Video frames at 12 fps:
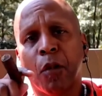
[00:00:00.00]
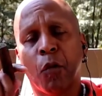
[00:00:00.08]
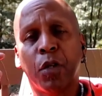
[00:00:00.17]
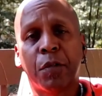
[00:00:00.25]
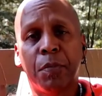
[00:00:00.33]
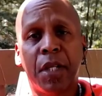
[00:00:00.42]

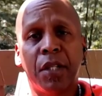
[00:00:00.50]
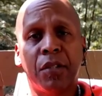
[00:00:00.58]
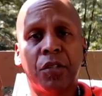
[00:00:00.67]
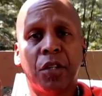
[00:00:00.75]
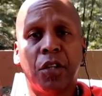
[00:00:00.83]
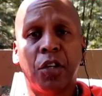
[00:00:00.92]
Which
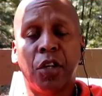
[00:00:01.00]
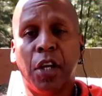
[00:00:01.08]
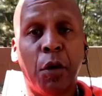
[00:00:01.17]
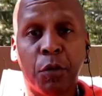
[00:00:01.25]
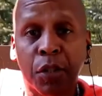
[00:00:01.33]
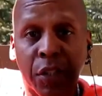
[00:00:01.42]
means
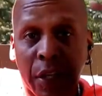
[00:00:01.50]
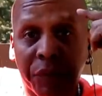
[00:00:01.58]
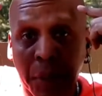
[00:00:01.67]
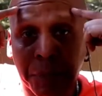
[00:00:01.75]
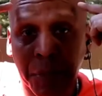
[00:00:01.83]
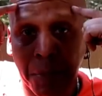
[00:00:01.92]
it was
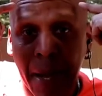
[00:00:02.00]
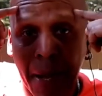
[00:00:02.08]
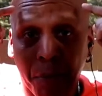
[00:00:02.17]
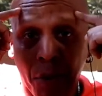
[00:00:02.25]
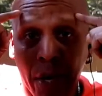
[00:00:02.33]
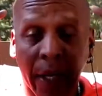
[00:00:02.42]
left up to my
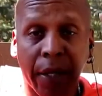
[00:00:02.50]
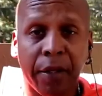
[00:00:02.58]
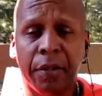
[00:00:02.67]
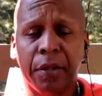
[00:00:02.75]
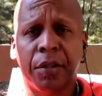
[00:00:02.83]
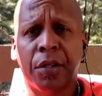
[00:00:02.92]

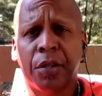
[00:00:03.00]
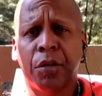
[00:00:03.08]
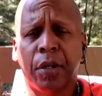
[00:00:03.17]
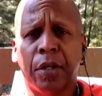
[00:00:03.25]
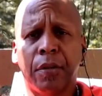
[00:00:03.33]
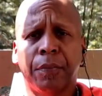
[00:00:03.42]
brain to
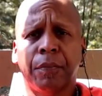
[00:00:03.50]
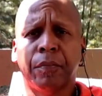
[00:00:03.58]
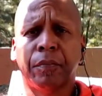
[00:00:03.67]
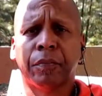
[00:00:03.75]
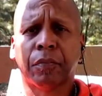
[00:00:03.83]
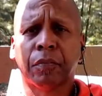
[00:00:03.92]
do it.
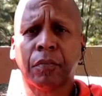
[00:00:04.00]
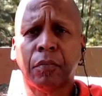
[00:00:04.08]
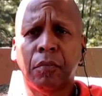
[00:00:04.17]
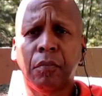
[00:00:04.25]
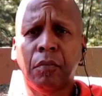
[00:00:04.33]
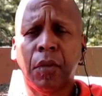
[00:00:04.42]

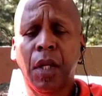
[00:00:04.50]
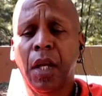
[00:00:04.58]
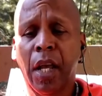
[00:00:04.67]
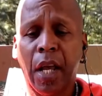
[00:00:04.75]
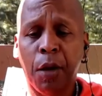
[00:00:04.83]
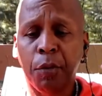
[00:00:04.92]

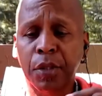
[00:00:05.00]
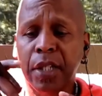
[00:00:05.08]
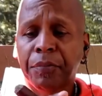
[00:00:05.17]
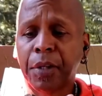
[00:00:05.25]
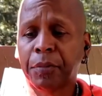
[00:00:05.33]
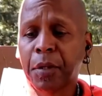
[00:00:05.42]
It was
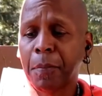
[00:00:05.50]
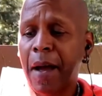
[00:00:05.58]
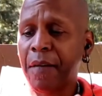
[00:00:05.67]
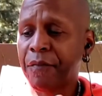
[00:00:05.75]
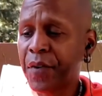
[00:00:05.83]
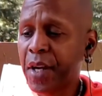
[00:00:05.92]
left up to
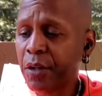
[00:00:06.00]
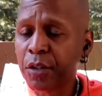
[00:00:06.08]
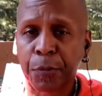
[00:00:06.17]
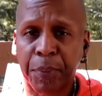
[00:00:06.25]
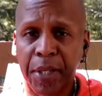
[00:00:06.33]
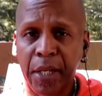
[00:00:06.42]
my finger
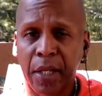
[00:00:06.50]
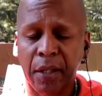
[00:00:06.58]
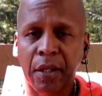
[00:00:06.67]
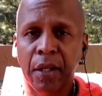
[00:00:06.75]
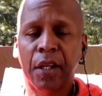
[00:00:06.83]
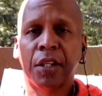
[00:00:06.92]
speed
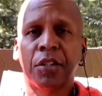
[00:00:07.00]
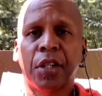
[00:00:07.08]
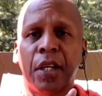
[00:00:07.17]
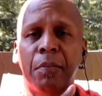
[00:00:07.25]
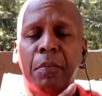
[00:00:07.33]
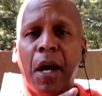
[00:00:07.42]
to
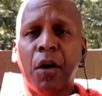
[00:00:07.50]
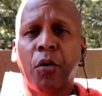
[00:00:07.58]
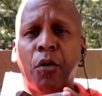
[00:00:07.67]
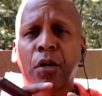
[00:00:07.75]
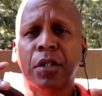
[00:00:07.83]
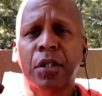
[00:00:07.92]
get my
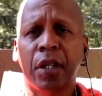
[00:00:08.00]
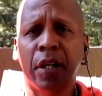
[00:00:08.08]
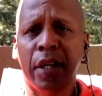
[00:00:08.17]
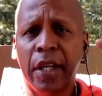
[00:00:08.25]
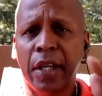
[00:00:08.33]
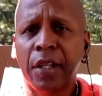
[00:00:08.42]
horse
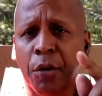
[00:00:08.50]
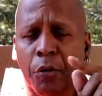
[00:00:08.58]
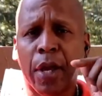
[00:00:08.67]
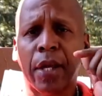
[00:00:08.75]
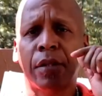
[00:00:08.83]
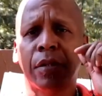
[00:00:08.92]
in a
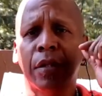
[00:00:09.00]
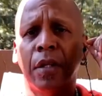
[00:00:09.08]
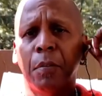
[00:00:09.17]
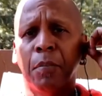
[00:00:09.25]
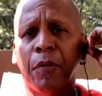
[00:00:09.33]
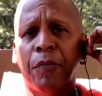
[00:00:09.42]
race
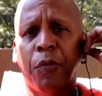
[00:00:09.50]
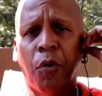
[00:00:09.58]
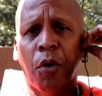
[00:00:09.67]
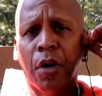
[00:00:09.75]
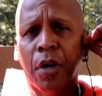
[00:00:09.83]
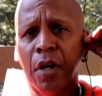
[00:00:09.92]

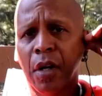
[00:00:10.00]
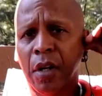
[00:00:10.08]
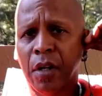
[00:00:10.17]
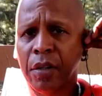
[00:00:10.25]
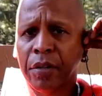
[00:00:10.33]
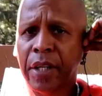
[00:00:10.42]
before
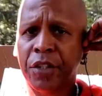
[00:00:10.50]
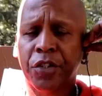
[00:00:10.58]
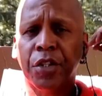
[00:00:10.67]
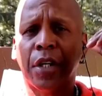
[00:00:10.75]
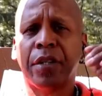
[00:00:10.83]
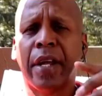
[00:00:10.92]
they
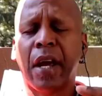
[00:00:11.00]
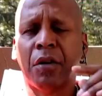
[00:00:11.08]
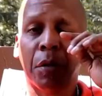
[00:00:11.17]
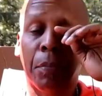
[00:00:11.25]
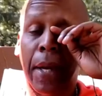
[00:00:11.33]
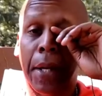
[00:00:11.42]
shut
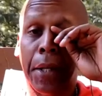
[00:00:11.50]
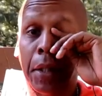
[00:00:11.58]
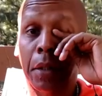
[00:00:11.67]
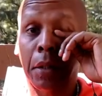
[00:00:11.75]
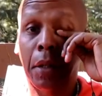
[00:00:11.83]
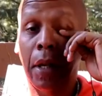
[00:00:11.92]
down the betting.
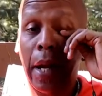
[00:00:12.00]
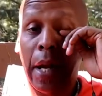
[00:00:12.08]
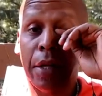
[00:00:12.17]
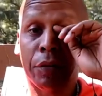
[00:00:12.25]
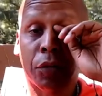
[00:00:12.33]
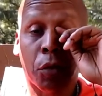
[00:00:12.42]

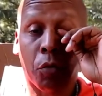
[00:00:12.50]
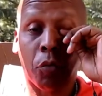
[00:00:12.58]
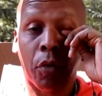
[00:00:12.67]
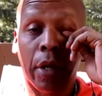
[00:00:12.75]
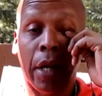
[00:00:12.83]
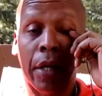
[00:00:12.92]
And if the
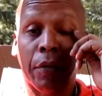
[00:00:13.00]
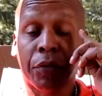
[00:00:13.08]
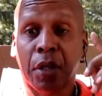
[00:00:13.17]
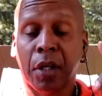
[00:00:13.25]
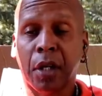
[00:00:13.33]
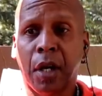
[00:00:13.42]
and if
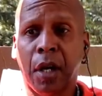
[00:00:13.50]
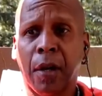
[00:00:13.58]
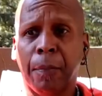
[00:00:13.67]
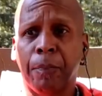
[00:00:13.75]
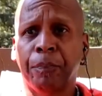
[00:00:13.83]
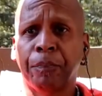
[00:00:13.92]
the
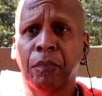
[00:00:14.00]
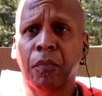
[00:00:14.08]
um,